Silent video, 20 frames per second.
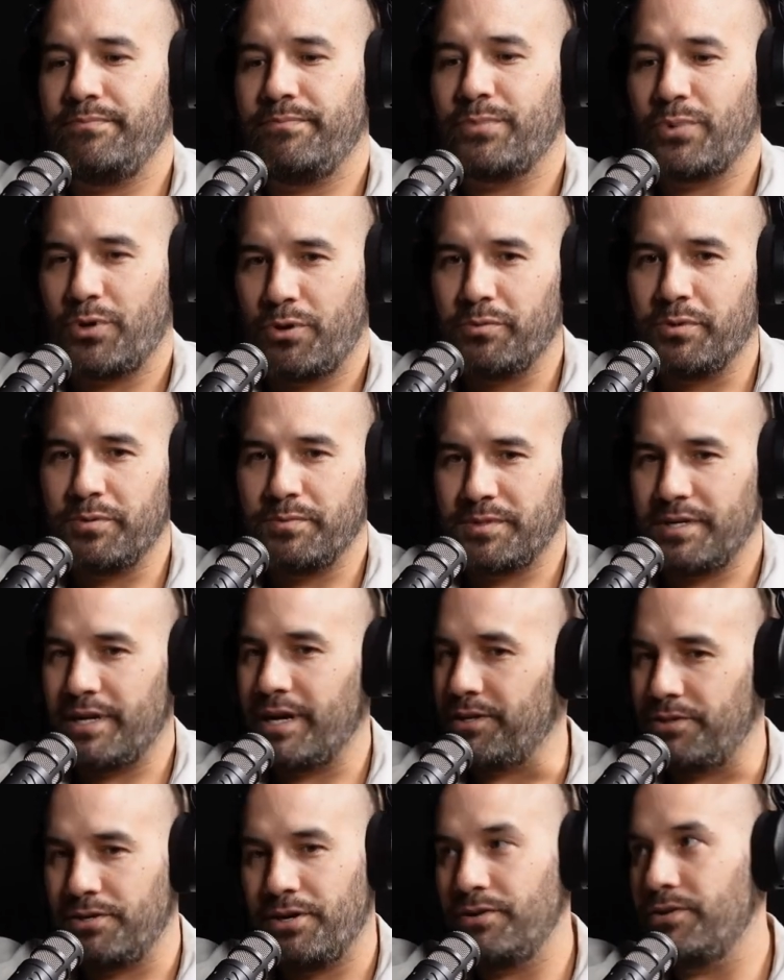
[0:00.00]
problems that I
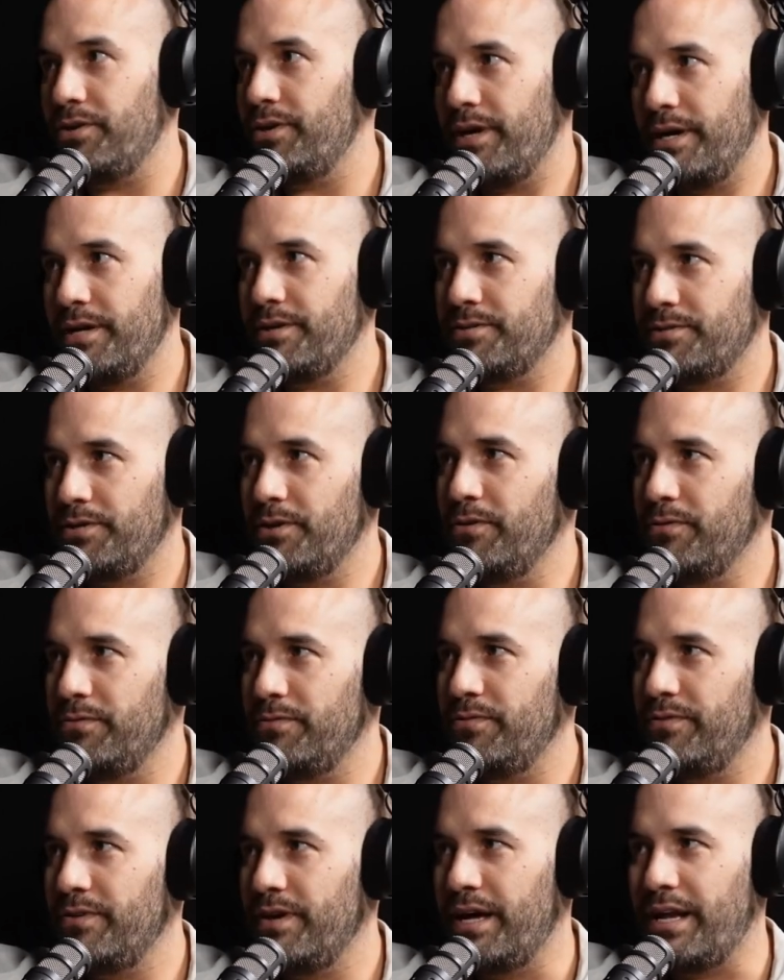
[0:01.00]
don't know how to
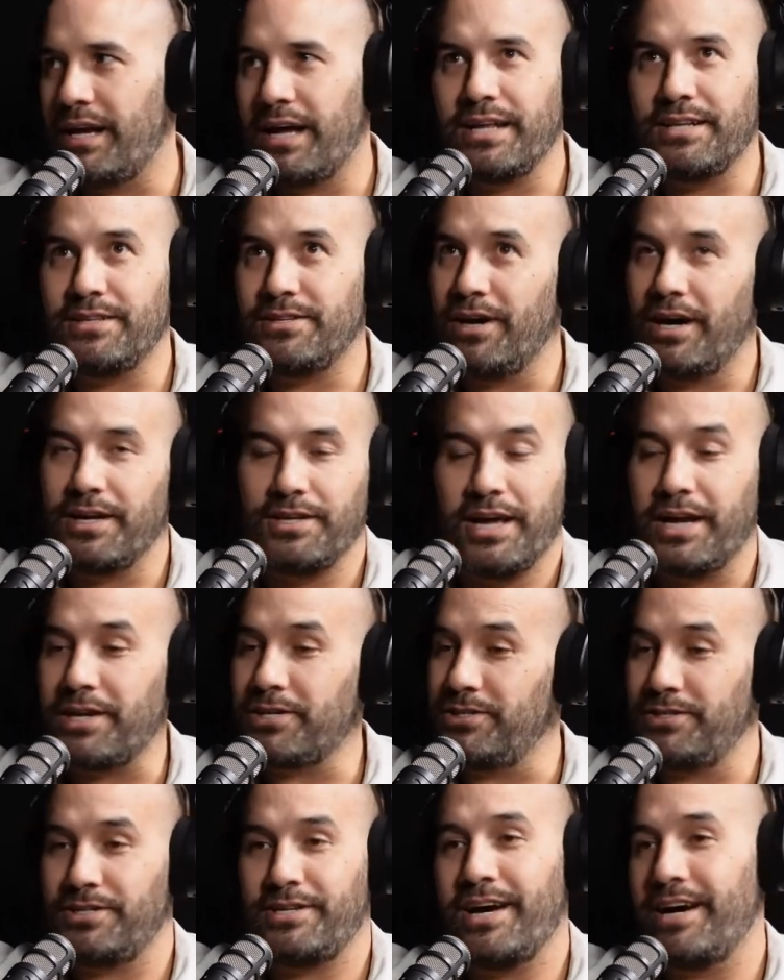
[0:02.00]
solve, and I I
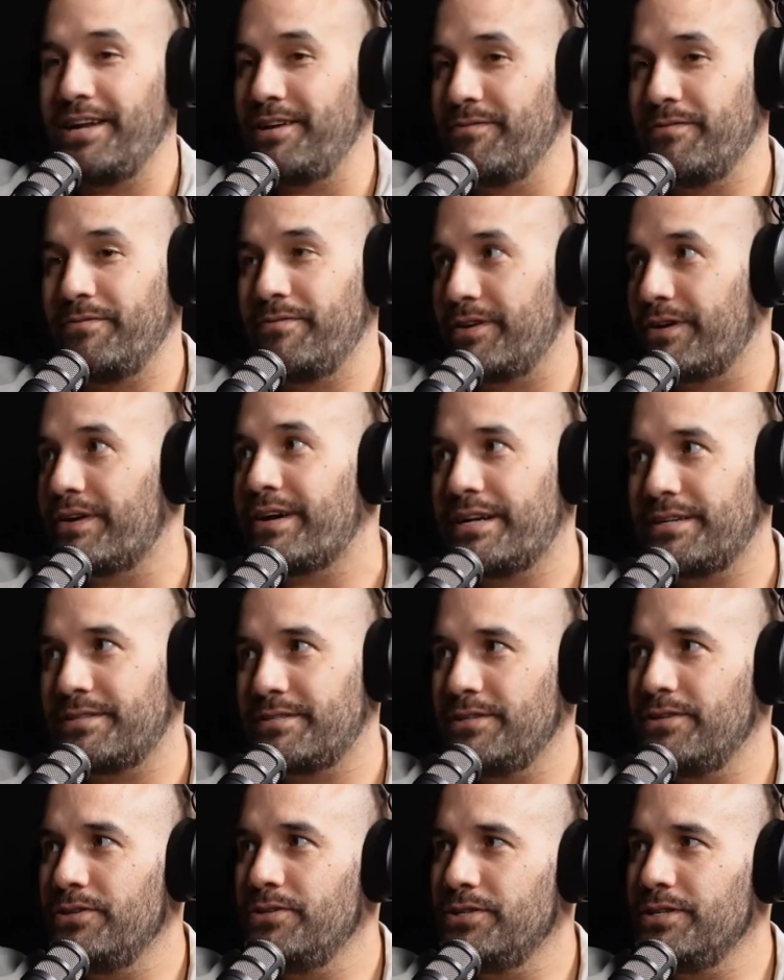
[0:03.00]
actually can't even figure out a
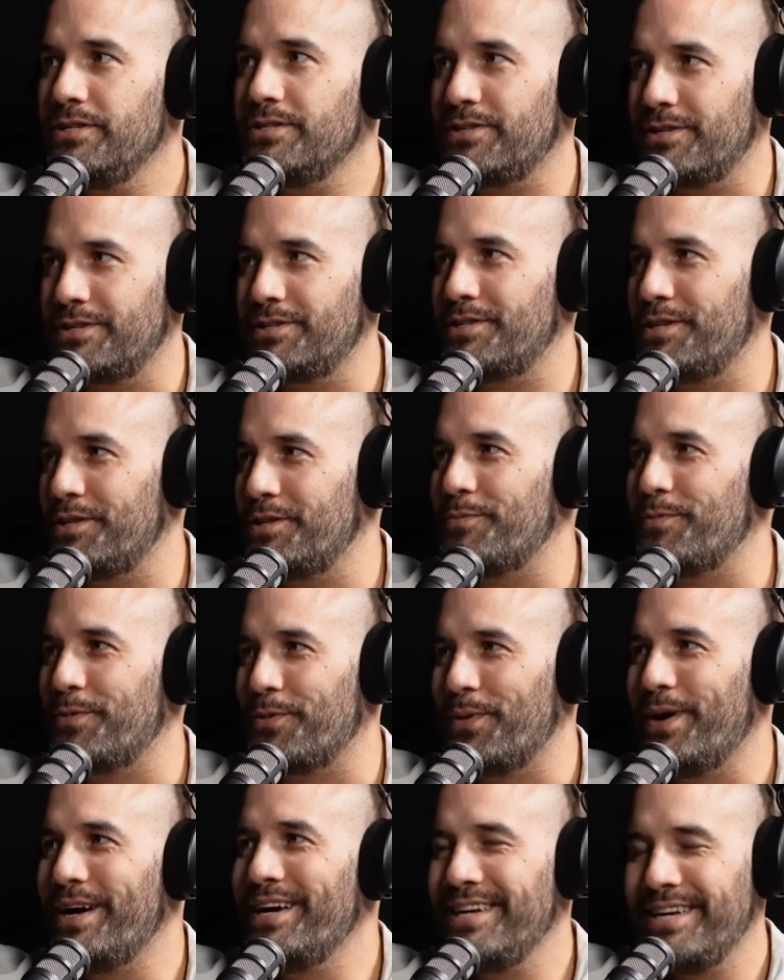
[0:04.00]
solution, so I send them
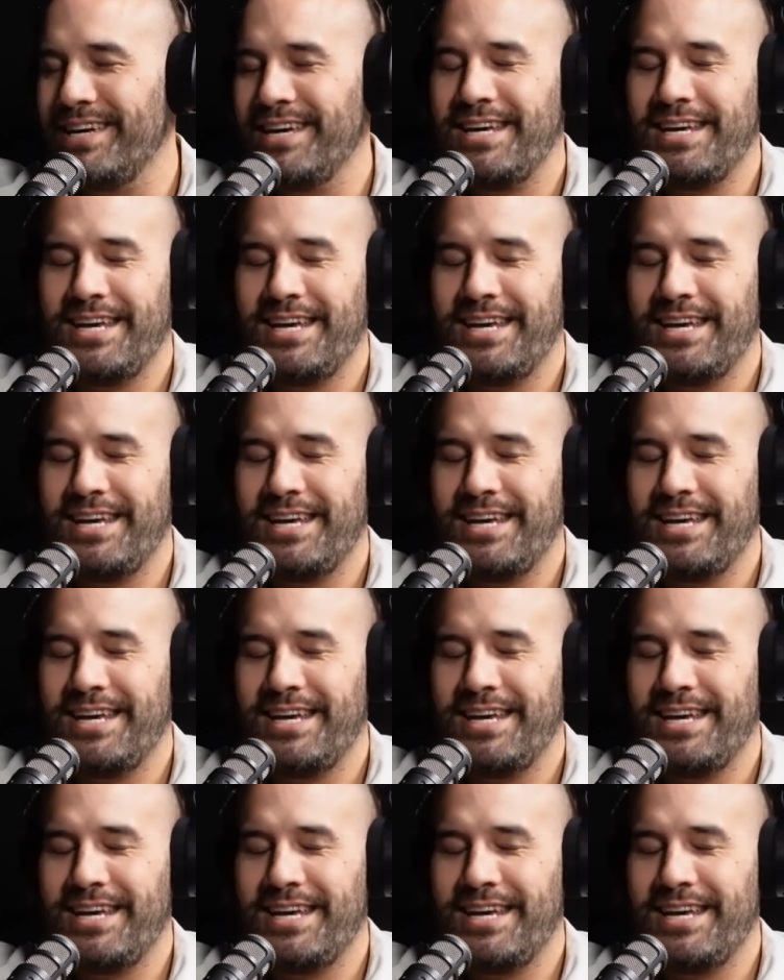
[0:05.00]
away.